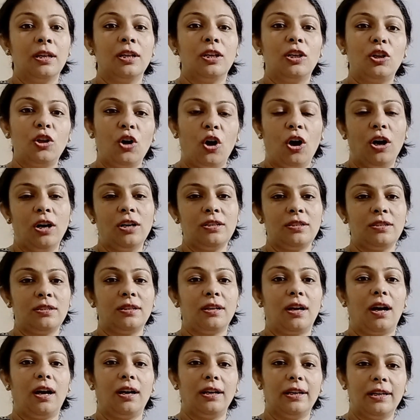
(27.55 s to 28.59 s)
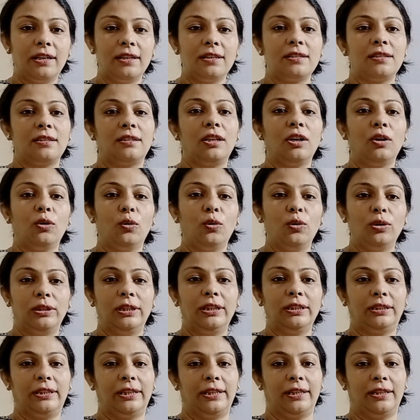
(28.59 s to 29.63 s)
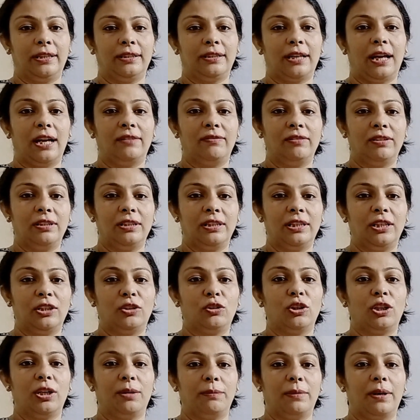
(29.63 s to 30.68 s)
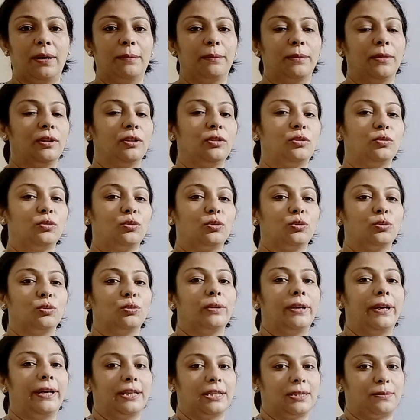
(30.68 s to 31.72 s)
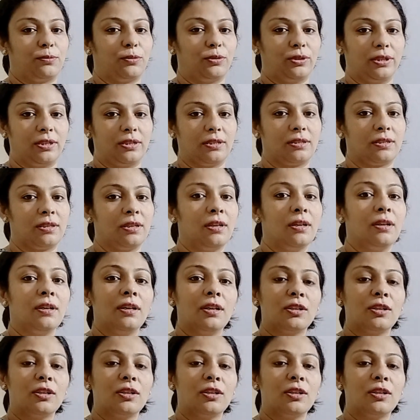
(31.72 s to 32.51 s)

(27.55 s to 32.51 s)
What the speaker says: Laws is the only thing that we need to remember to do exponents.